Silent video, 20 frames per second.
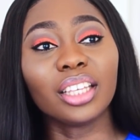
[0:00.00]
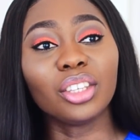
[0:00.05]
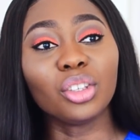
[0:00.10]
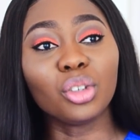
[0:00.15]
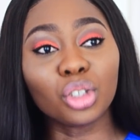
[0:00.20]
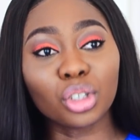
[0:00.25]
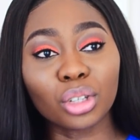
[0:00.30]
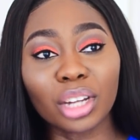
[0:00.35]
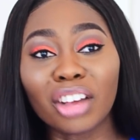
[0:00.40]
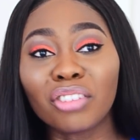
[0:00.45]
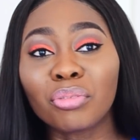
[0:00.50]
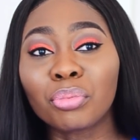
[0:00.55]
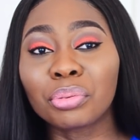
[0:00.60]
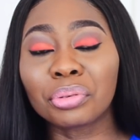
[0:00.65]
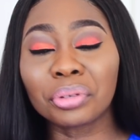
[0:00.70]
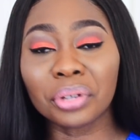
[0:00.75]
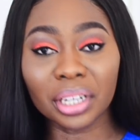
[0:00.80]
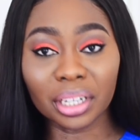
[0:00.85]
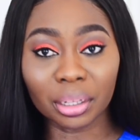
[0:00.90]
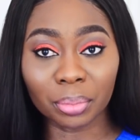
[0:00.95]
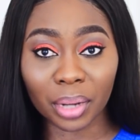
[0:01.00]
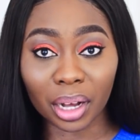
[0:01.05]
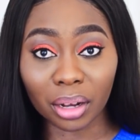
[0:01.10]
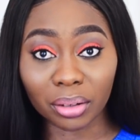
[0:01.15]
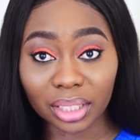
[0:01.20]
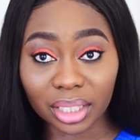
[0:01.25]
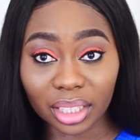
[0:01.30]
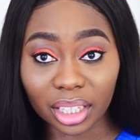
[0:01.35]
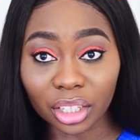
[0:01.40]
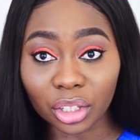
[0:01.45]
you should have prayed
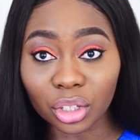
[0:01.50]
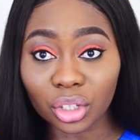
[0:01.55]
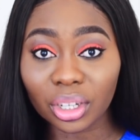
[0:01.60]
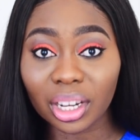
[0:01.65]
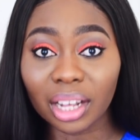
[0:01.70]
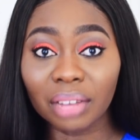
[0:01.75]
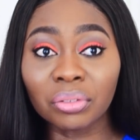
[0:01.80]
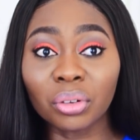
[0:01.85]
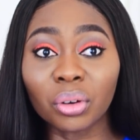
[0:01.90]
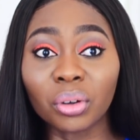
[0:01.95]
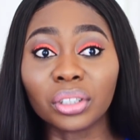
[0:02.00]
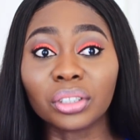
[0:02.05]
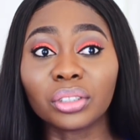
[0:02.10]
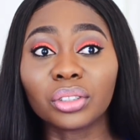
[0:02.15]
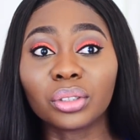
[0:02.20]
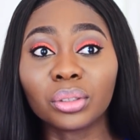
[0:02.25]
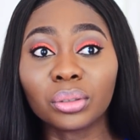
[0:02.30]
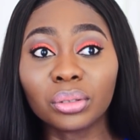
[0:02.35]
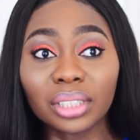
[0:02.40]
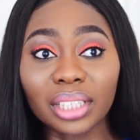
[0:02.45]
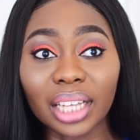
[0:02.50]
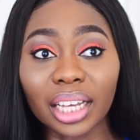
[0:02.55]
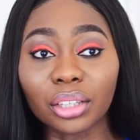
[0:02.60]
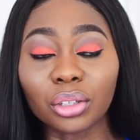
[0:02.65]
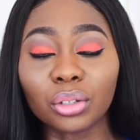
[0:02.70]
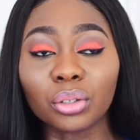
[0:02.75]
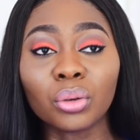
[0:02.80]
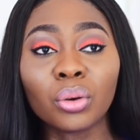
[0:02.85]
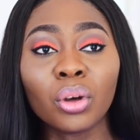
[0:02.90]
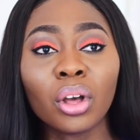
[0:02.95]
about it. You should have understood
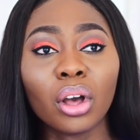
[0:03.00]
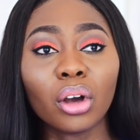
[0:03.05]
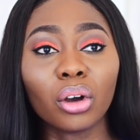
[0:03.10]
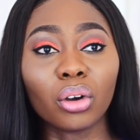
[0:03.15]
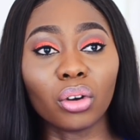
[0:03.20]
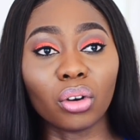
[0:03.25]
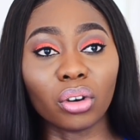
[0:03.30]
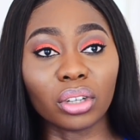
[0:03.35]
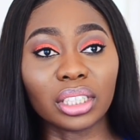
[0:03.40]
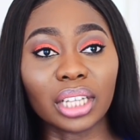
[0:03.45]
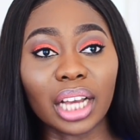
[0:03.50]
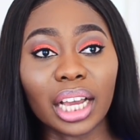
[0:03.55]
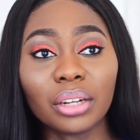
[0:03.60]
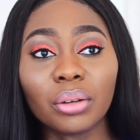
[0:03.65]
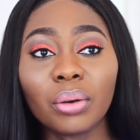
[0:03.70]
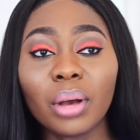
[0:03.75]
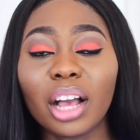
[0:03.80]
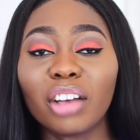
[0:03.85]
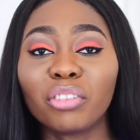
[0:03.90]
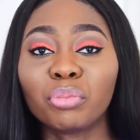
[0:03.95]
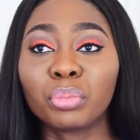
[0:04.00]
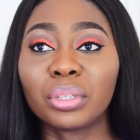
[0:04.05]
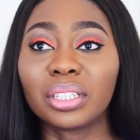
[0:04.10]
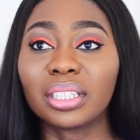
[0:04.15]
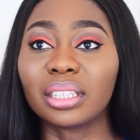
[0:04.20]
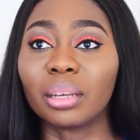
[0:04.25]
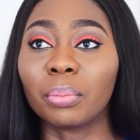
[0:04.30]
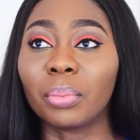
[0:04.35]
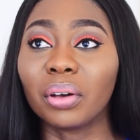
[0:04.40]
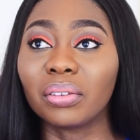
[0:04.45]
that, you know, God, I don't have
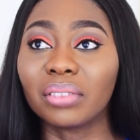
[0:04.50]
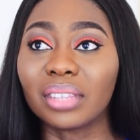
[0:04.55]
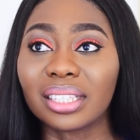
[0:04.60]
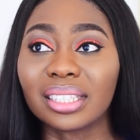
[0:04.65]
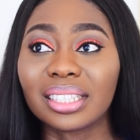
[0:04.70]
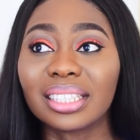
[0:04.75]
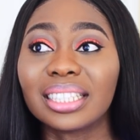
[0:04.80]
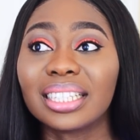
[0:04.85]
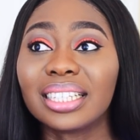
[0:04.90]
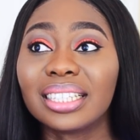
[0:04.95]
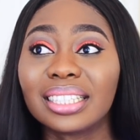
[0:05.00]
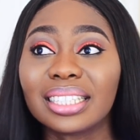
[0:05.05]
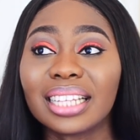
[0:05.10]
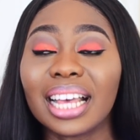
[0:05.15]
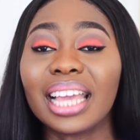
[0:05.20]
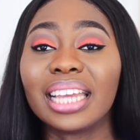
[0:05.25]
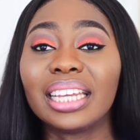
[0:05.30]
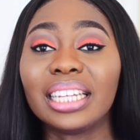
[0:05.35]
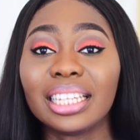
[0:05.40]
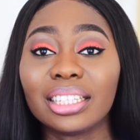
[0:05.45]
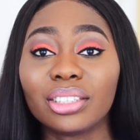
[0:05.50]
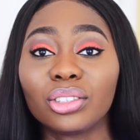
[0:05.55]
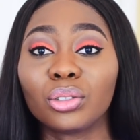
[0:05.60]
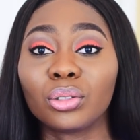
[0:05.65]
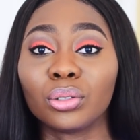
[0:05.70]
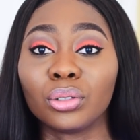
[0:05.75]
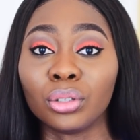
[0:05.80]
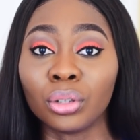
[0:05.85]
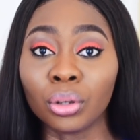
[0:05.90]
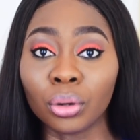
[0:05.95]
peace about this. This guy
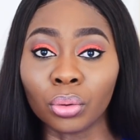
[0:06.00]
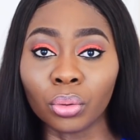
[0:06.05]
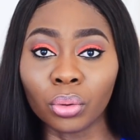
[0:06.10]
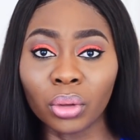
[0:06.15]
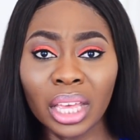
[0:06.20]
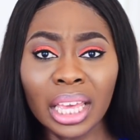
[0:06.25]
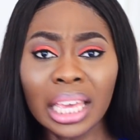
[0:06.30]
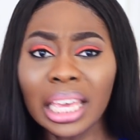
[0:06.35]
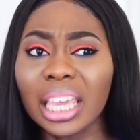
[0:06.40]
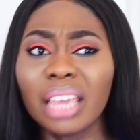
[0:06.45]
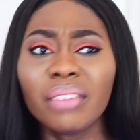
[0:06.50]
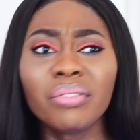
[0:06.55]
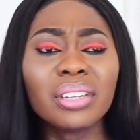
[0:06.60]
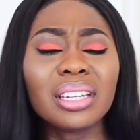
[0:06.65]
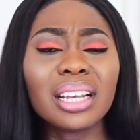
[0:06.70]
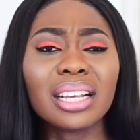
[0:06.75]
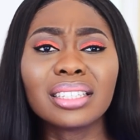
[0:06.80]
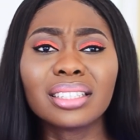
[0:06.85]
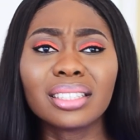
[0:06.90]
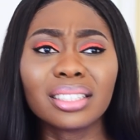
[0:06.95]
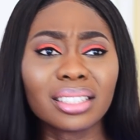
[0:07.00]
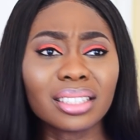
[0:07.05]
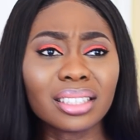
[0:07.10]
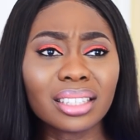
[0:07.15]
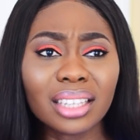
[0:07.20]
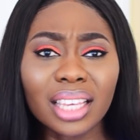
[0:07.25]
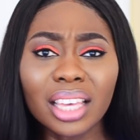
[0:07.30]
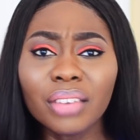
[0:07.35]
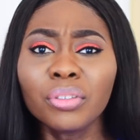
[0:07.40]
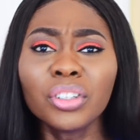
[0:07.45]
needs to know.
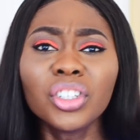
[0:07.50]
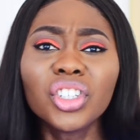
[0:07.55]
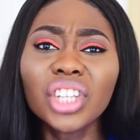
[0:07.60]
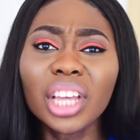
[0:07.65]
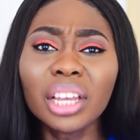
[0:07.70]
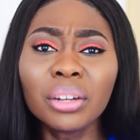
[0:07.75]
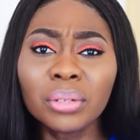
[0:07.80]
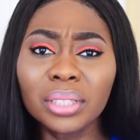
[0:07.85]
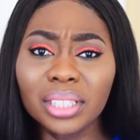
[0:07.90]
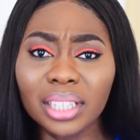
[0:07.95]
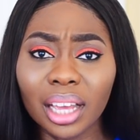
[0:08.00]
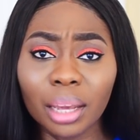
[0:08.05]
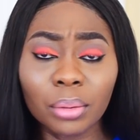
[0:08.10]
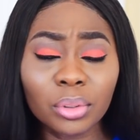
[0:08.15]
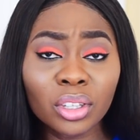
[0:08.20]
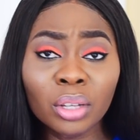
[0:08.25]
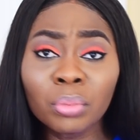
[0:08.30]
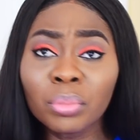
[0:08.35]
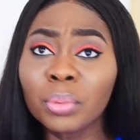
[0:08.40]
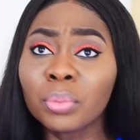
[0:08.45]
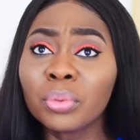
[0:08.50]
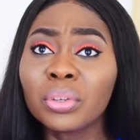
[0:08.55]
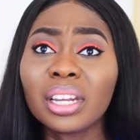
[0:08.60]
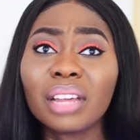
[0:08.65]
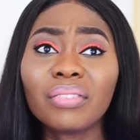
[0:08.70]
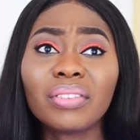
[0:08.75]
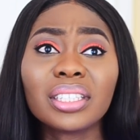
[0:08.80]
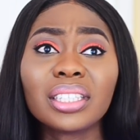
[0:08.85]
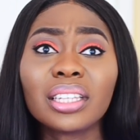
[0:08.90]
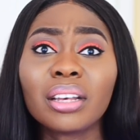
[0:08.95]
Even genotype, some people
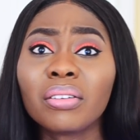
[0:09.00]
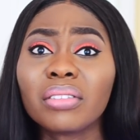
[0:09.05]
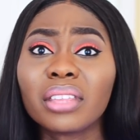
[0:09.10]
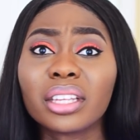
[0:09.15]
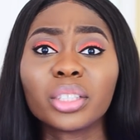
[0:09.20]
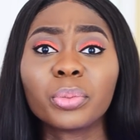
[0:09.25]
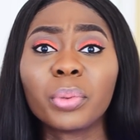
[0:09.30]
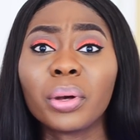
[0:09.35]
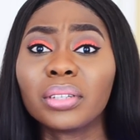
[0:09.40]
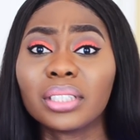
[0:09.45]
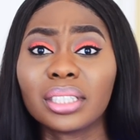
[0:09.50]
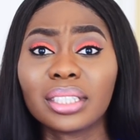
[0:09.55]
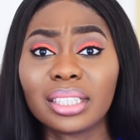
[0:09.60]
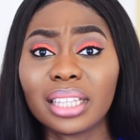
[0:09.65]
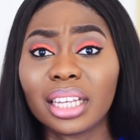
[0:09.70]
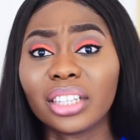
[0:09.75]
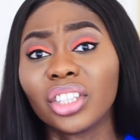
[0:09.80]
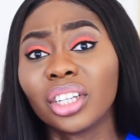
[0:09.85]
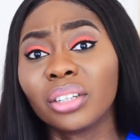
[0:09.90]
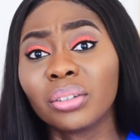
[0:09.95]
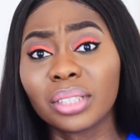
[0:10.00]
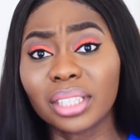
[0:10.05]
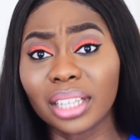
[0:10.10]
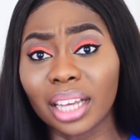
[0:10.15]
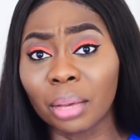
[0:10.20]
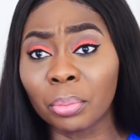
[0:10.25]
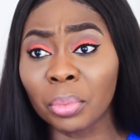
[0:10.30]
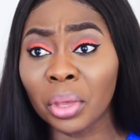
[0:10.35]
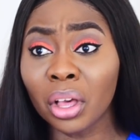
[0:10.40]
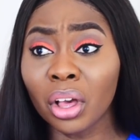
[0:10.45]
never tell their spouses their
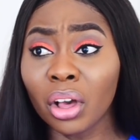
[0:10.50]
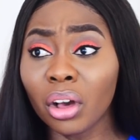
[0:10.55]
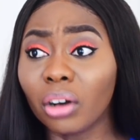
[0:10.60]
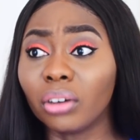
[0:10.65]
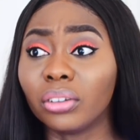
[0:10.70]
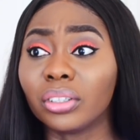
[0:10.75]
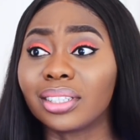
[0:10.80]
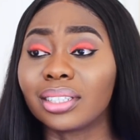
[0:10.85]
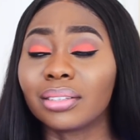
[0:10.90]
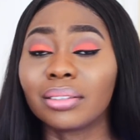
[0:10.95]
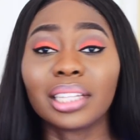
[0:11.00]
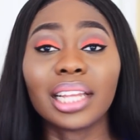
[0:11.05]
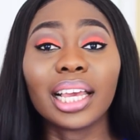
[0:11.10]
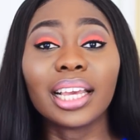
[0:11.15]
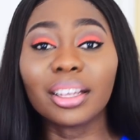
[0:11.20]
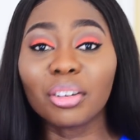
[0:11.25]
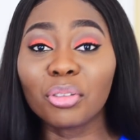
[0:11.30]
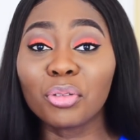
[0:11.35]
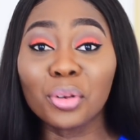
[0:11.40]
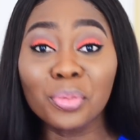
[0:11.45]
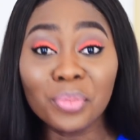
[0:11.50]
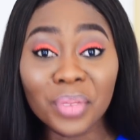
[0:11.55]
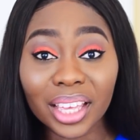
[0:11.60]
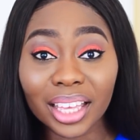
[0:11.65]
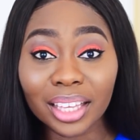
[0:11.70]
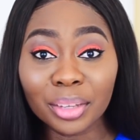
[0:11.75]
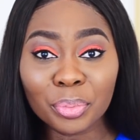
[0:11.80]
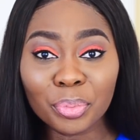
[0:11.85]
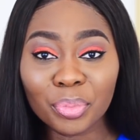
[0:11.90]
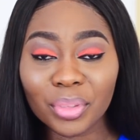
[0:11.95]
genotype until, like for
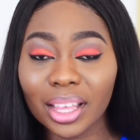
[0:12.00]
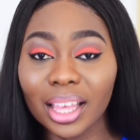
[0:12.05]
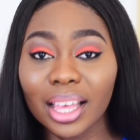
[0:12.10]
me,